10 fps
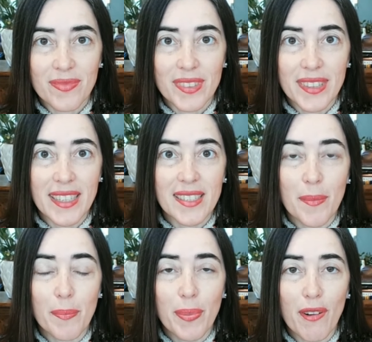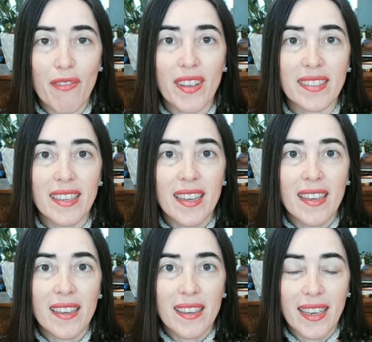That is a perfect
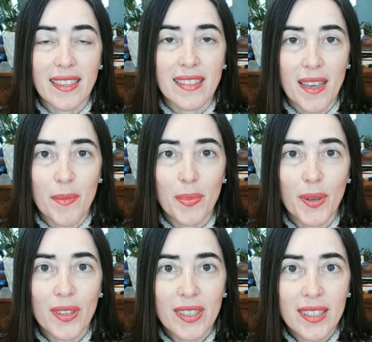example.